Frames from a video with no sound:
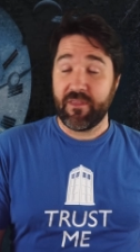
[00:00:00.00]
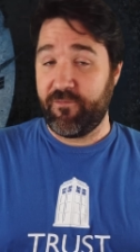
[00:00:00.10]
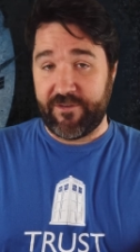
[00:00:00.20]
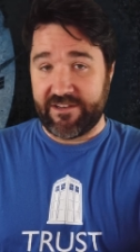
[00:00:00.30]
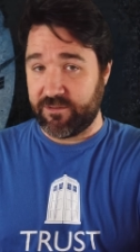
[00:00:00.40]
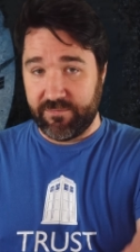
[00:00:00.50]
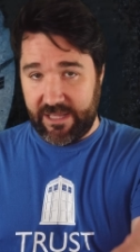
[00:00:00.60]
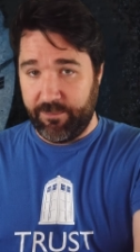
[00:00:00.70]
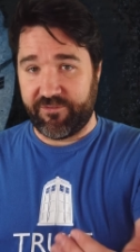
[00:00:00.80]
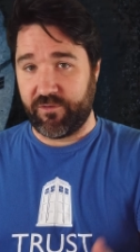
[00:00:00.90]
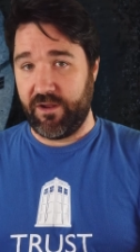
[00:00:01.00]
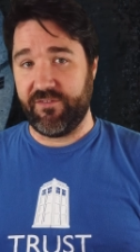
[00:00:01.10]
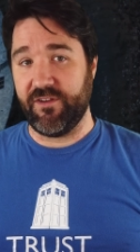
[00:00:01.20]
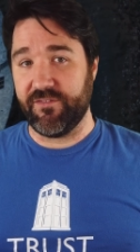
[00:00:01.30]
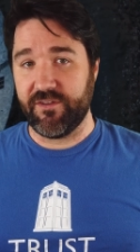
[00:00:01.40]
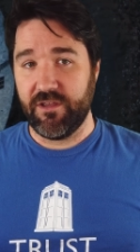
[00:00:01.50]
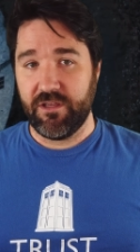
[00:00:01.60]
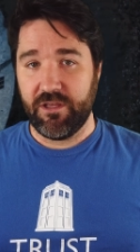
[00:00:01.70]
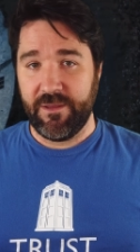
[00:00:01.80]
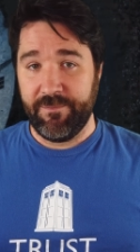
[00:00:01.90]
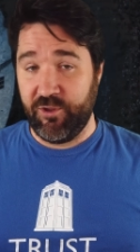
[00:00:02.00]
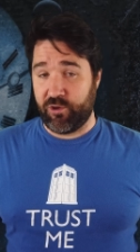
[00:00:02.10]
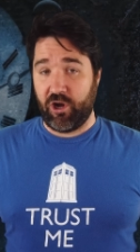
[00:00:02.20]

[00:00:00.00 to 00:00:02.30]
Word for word: Phantom limbs, for instance. You